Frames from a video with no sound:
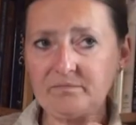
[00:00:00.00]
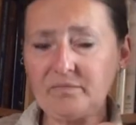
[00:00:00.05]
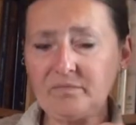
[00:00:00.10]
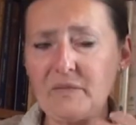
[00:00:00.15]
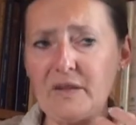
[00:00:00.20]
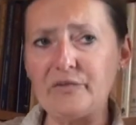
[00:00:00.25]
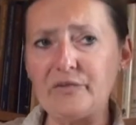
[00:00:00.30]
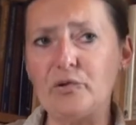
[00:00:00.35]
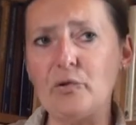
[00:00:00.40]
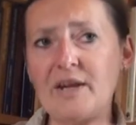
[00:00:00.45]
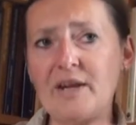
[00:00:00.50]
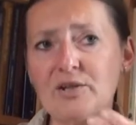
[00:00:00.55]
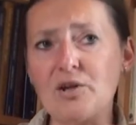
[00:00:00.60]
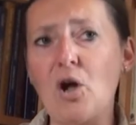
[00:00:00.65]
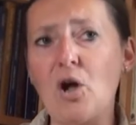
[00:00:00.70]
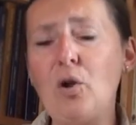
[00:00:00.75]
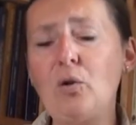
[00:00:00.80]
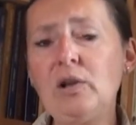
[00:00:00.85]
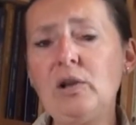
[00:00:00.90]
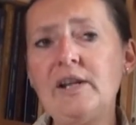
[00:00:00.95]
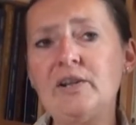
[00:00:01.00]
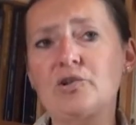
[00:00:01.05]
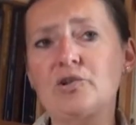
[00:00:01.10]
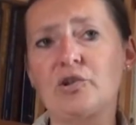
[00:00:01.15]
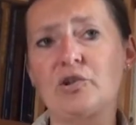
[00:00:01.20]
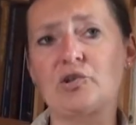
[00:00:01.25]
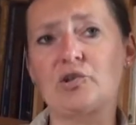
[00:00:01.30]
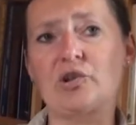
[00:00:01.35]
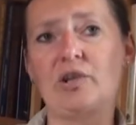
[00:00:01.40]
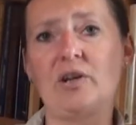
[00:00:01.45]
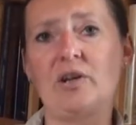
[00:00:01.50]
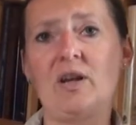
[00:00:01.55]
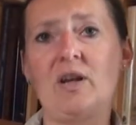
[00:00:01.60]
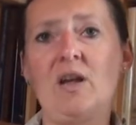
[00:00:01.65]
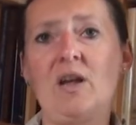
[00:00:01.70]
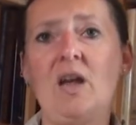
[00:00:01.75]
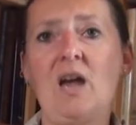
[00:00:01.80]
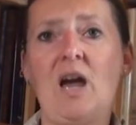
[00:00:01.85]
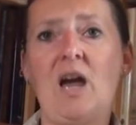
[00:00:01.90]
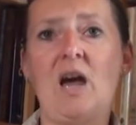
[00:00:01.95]
So you get a whole literature
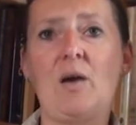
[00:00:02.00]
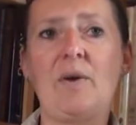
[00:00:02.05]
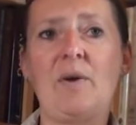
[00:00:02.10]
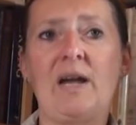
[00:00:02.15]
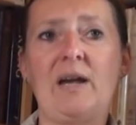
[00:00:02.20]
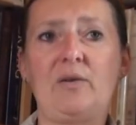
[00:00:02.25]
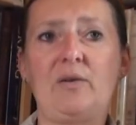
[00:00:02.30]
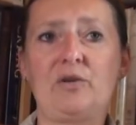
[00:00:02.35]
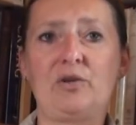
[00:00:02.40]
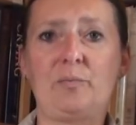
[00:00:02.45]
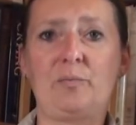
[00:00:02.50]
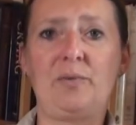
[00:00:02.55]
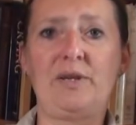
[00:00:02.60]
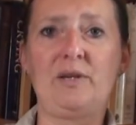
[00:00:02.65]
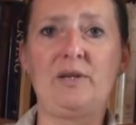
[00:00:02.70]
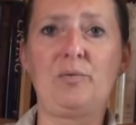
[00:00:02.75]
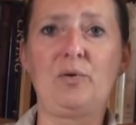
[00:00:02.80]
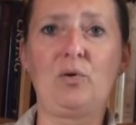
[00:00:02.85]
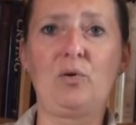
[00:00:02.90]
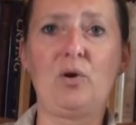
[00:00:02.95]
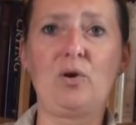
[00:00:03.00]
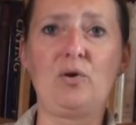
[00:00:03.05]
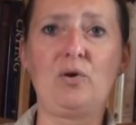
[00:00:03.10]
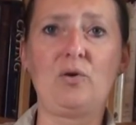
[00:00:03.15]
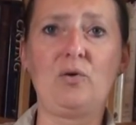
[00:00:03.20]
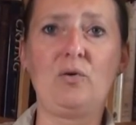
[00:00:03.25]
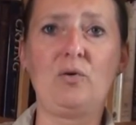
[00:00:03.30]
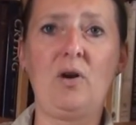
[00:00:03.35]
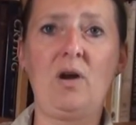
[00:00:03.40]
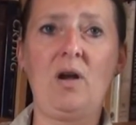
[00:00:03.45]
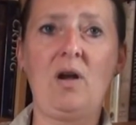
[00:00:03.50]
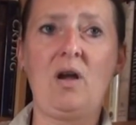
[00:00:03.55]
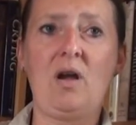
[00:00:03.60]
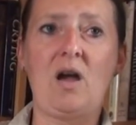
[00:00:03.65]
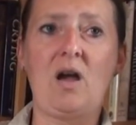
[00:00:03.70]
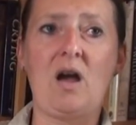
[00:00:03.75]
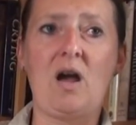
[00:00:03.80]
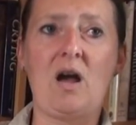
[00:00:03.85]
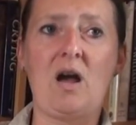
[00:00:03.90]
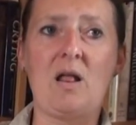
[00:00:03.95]
about people who
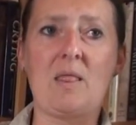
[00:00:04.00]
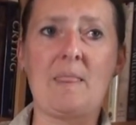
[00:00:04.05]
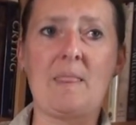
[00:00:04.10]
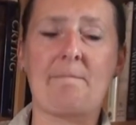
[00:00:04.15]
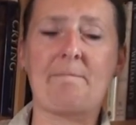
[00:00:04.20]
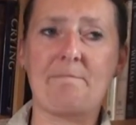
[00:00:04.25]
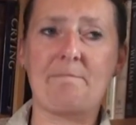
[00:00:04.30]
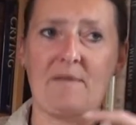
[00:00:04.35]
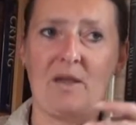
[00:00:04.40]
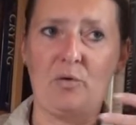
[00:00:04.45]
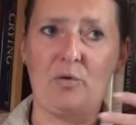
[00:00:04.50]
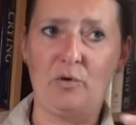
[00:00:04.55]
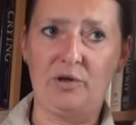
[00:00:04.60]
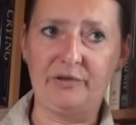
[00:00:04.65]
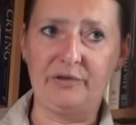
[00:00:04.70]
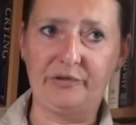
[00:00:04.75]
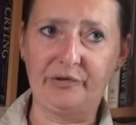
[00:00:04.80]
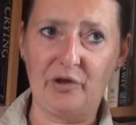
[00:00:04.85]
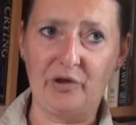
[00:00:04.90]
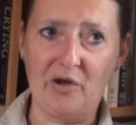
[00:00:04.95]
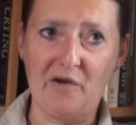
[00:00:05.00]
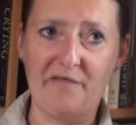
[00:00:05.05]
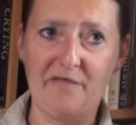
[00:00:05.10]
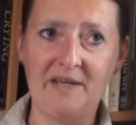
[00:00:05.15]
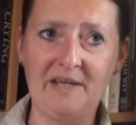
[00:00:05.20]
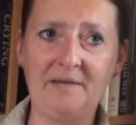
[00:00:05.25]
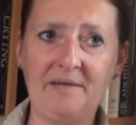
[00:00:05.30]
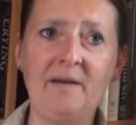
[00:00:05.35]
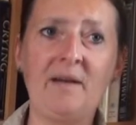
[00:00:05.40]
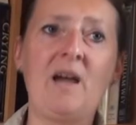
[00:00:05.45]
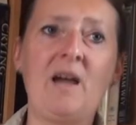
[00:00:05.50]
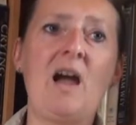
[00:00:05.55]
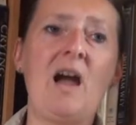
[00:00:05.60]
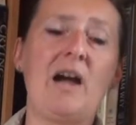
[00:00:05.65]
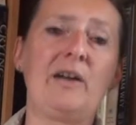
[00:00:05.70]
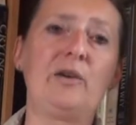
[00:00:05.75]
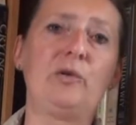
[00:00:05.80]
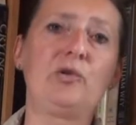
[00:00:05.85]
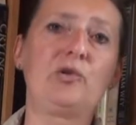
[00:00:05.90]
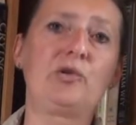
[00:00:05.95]
are deserving
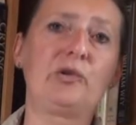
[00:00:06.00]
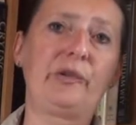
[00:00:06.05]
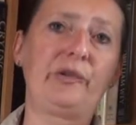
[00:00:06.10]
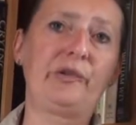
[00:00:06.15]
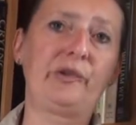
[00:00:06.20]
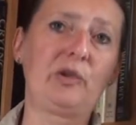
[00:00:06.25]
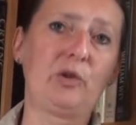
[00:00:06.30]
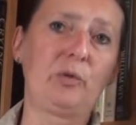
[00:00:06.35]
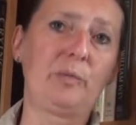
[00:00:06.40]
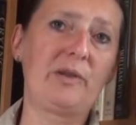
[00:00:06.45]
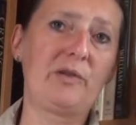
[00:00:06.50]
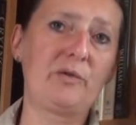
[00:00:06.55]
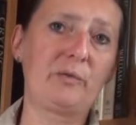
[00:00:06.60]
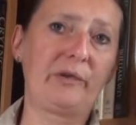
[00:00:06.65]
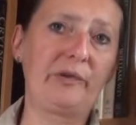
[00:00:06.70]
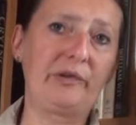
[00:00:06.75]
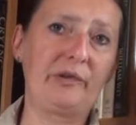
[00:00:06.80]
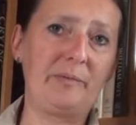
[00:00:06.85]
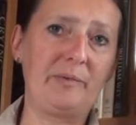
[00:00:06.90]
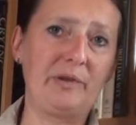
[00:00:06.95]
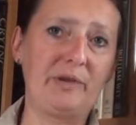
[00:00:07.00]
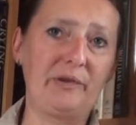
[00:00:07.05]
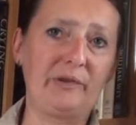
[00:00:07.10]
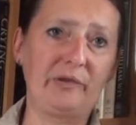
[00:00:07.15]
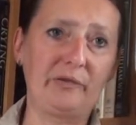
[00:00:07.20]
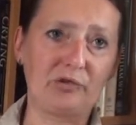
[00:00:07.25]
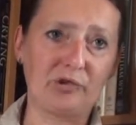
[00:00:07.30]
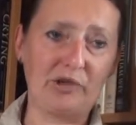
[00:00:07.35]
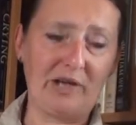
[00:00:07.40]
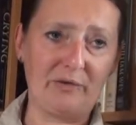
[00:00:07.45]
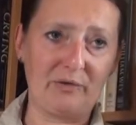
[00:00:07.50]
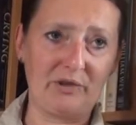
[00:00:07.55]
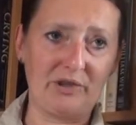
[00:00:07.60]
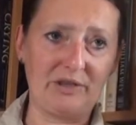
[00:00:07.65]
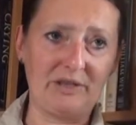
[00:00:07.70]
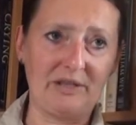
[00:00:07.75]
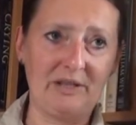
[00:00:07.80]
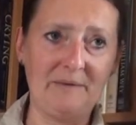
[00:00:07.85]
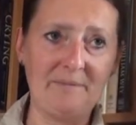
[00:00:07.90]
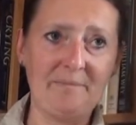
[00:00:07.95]
and who should still be the recipients of
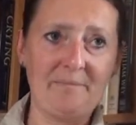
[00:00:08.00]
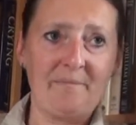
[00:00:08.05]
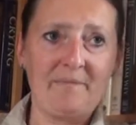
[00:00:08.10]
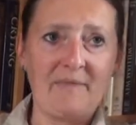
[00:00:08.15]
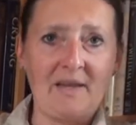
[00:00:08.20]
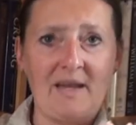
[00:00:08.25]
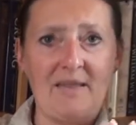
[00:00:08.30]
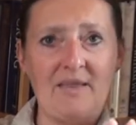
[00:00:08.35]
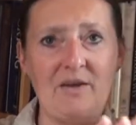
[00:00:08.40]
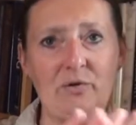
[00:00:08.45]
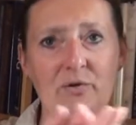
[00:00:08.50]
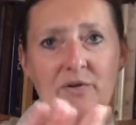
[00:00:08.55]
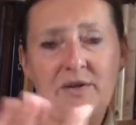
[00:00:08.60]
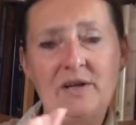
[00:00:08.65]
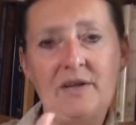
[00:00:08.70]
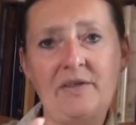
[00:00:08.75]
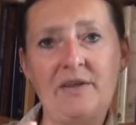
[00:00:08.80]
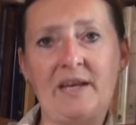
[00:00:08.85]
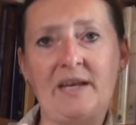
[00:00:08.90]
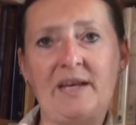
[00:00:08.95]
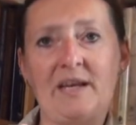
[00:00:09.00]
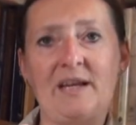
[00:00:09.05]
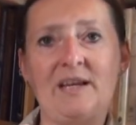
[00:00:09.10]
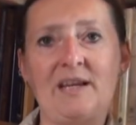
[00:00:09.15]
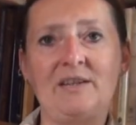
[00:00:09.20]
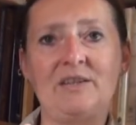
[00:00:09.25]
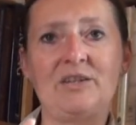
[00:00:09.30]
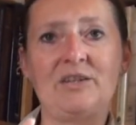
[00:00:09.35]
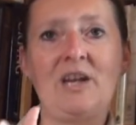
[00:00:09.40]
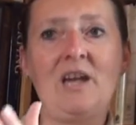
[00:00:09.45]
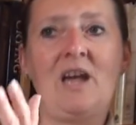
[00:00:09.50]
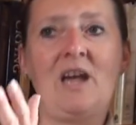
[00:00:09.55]
charity. And then on the other hand,